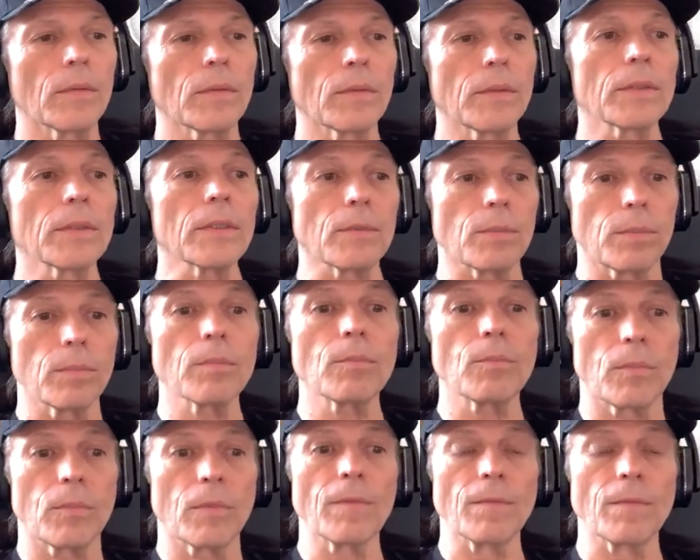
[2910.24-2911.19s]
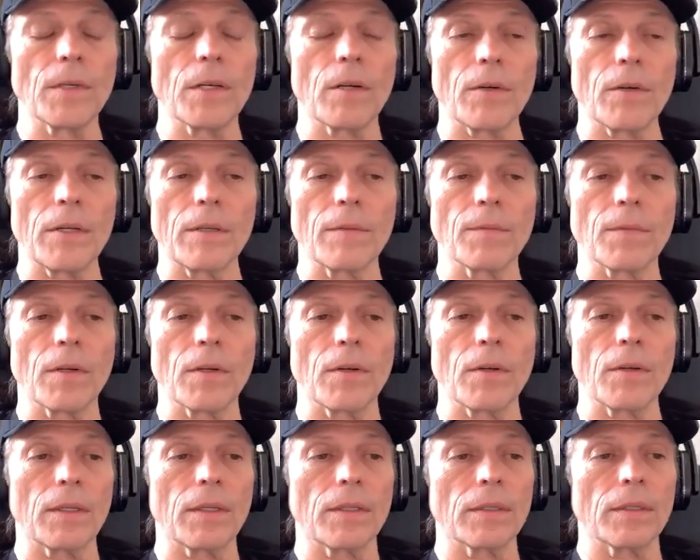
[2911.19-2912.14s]
which is very,
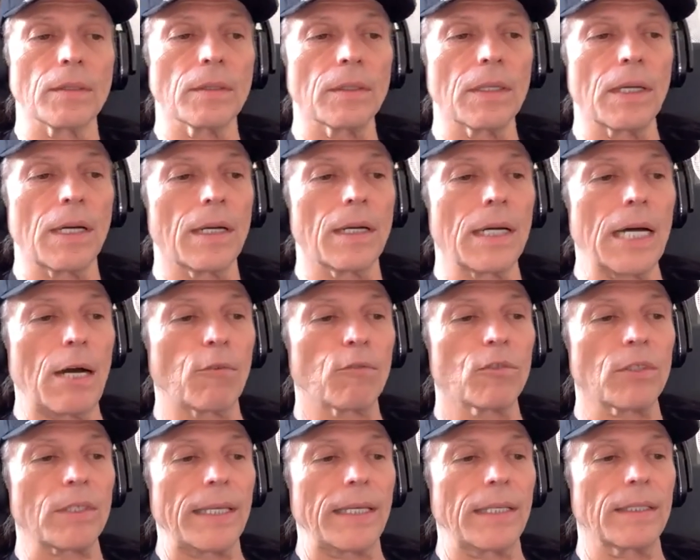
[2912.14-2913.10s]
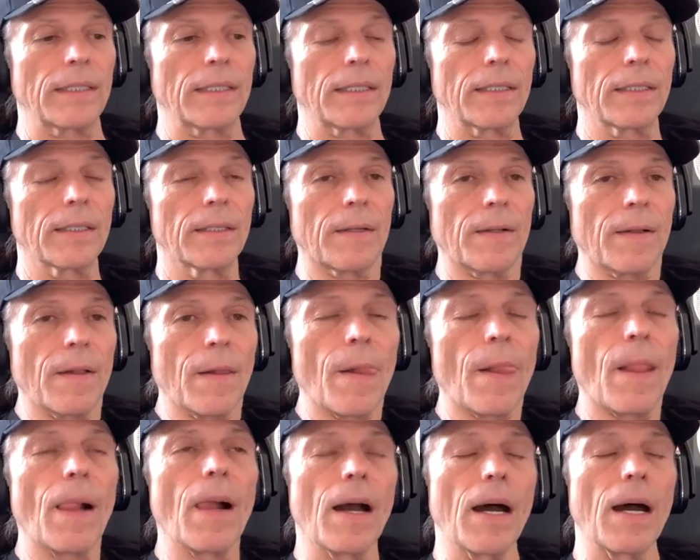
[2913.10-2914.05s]
very outstanding.
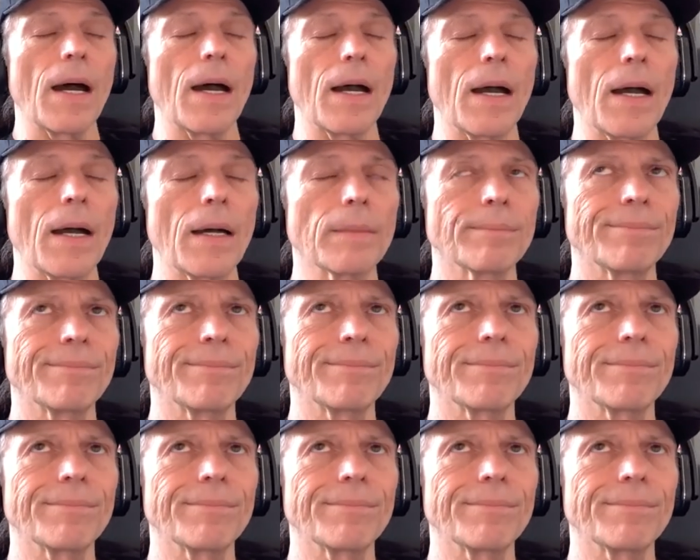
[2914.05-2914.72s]
I've